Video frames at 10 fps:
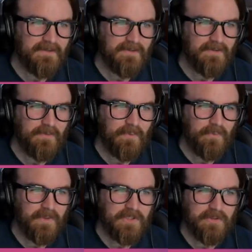Uh,
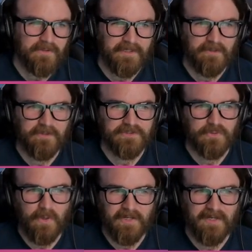we could like all
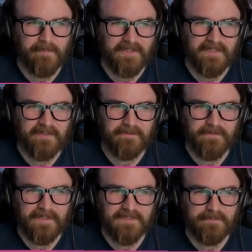squad up and get into
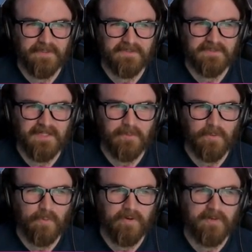fights, but tonight
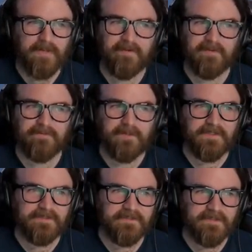we're worried about having fun.
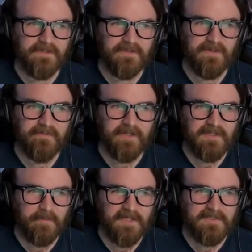So I've got a
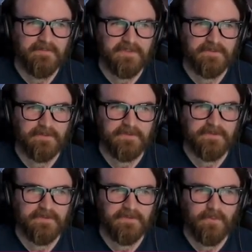couple activities for us to
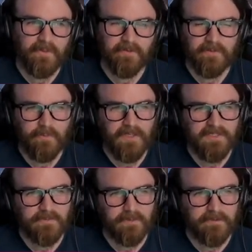do where you
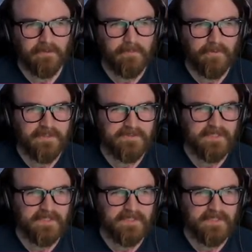guys will earn points.